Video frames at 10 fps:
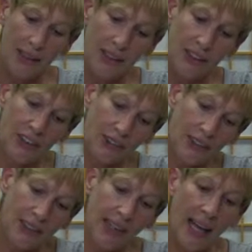in
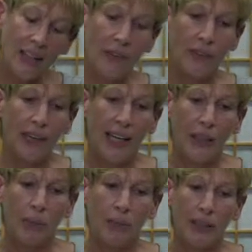doing that, you
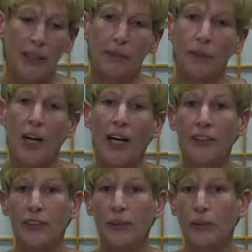can become
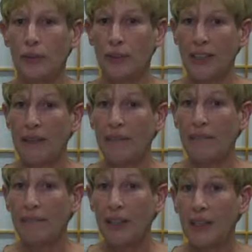kinder toward yourself
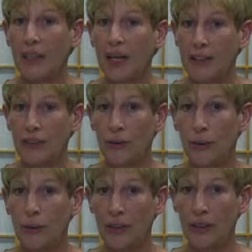and kinder
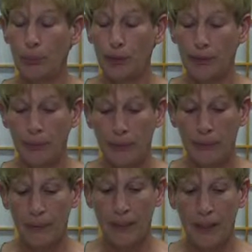toward other people.